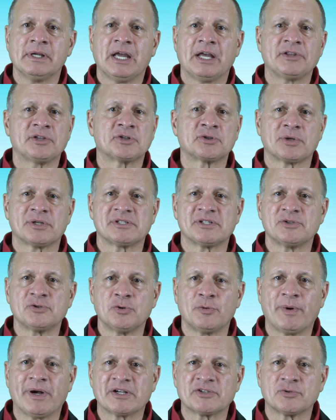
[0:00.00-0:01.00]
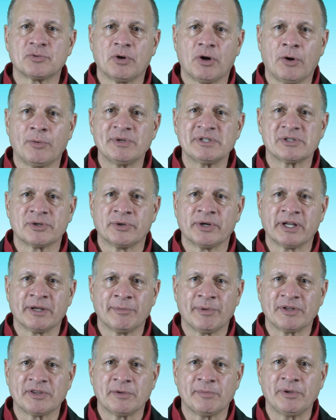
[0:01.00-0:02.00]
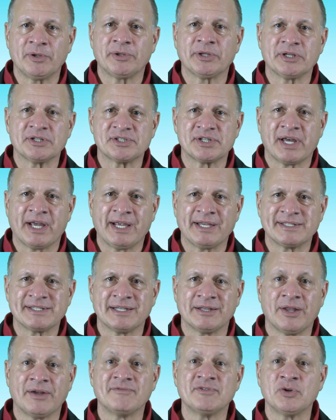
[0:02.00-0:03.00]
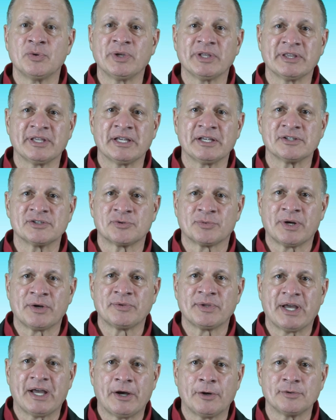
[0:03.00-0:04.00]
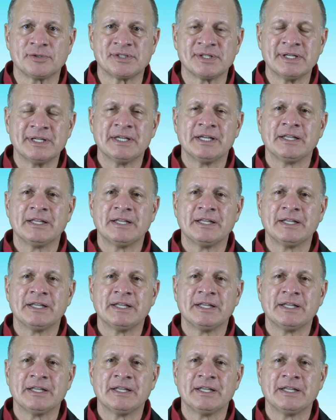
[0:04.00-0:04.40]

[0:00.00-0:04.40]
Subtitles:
At the Trusted Toolbox, we're always learning about the building science and love doing things around the house